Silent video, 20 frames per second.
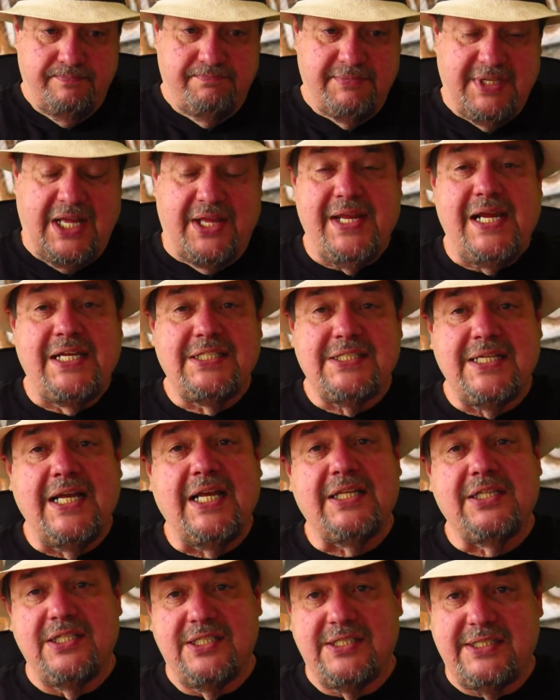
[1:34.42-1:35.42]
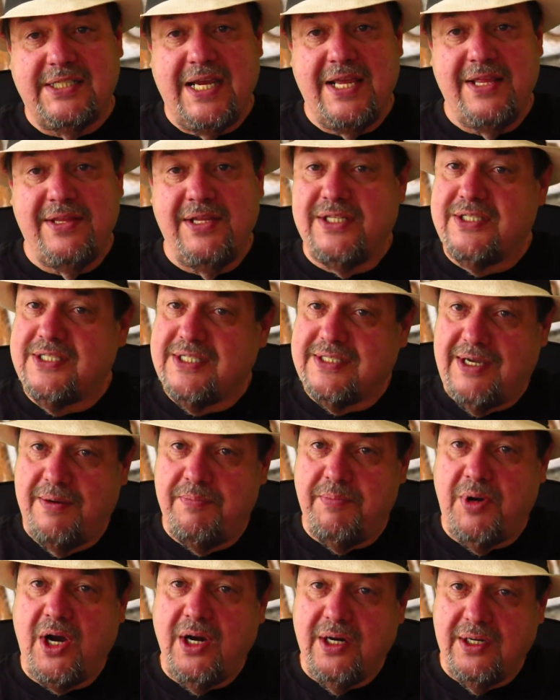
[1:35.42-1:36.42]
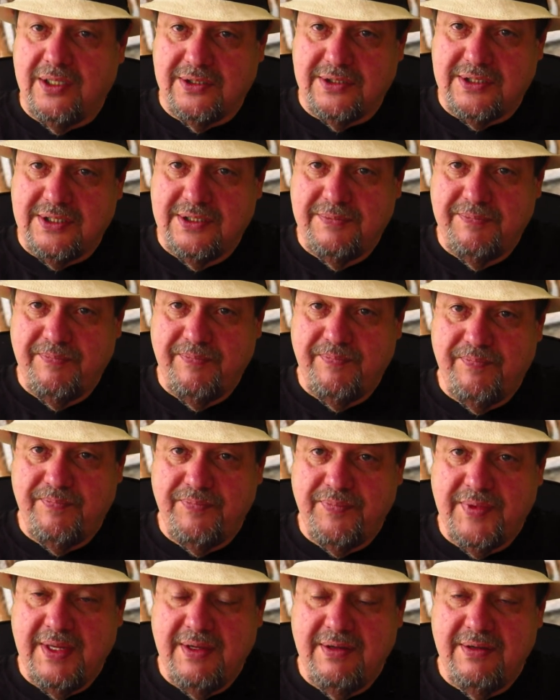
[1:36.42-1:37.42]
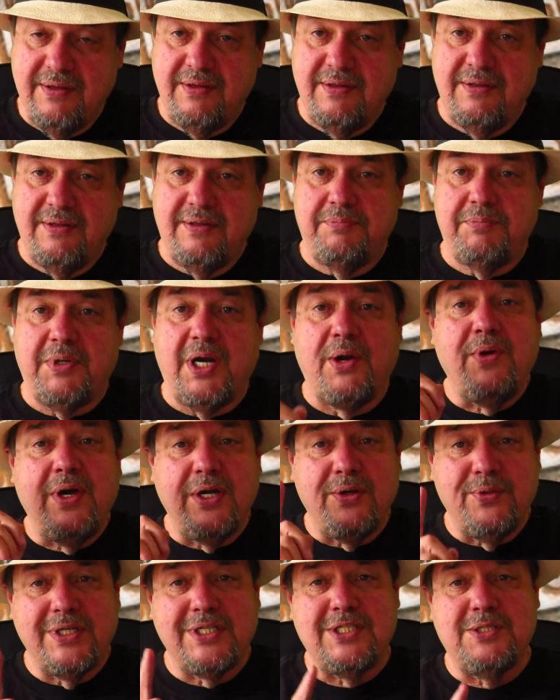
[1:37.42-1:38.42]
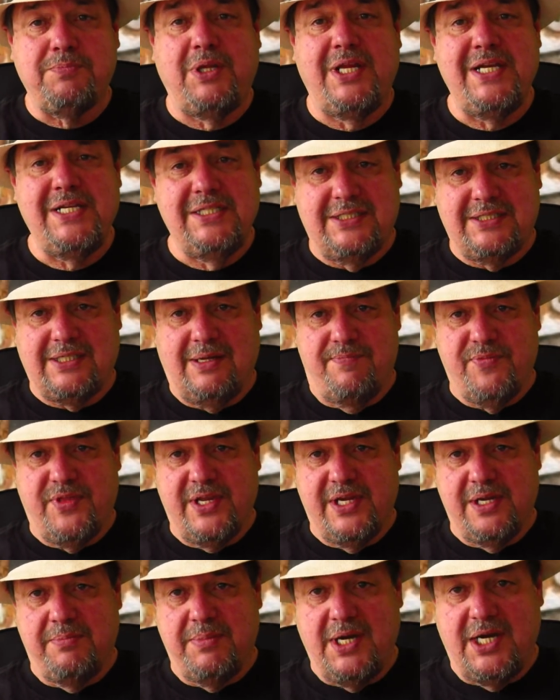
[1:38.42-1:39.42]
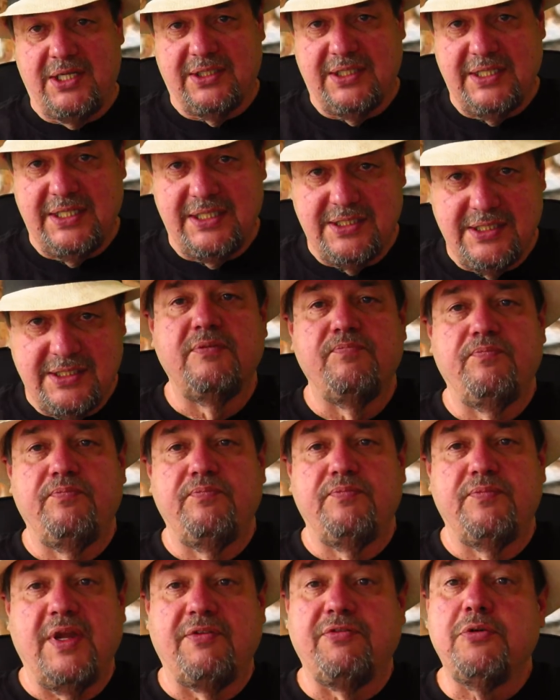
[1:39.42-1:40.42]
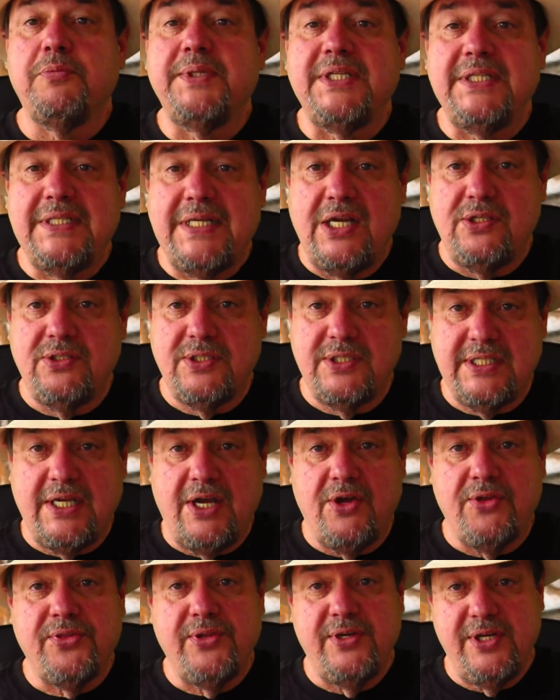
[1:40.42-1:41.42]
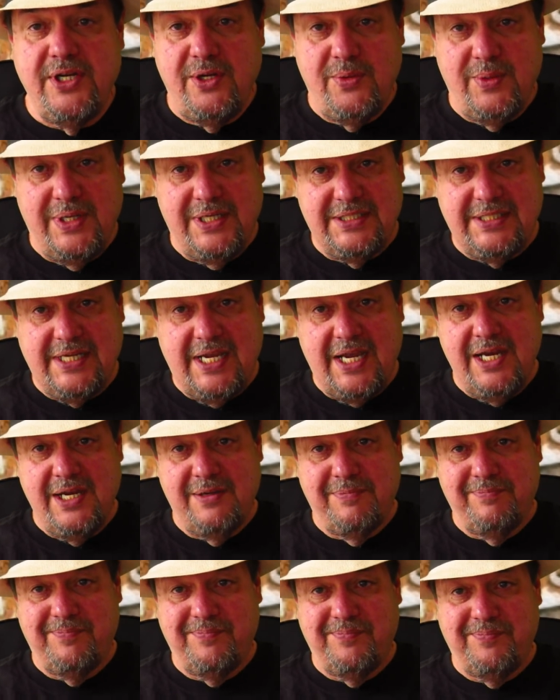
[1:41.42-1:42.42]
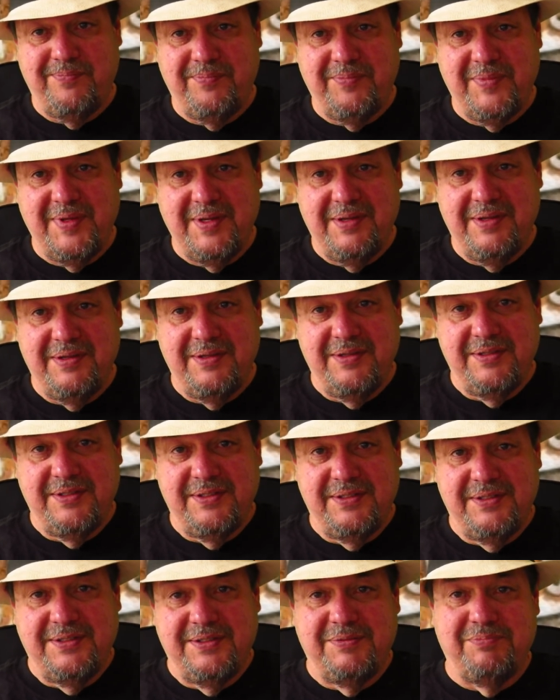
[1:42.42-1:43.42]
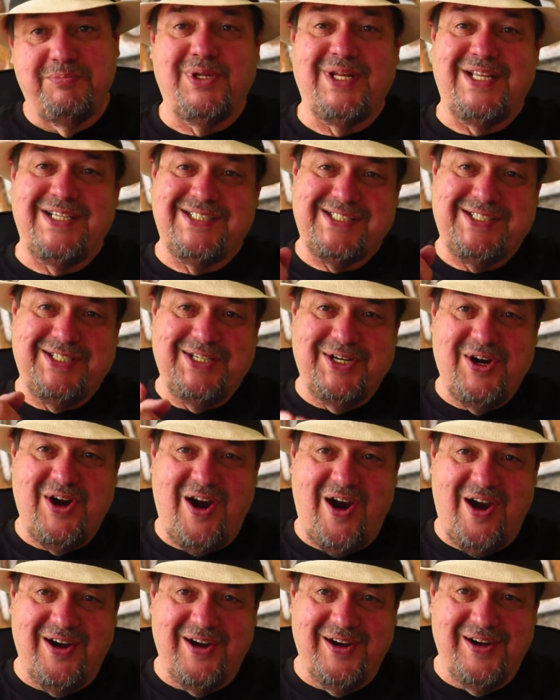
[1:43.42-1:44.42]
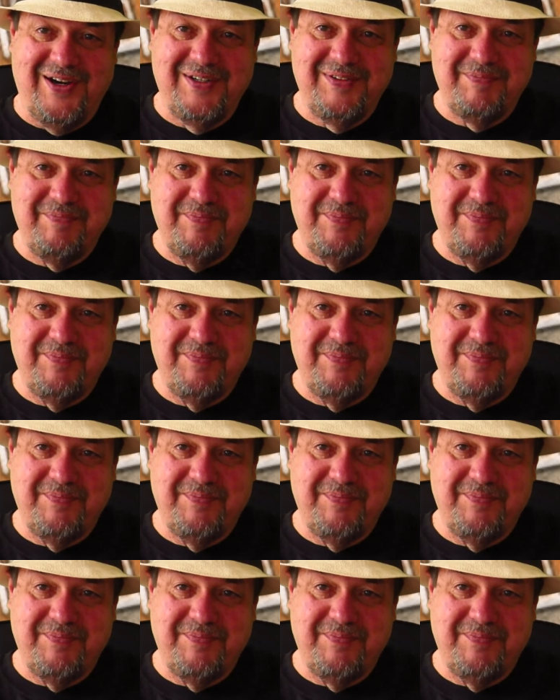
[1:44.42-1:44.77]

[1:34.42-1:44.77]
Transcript: Now that's not to say that some aren't, but I want to explain something about this. Ever been down south in the USA? Bless their heart.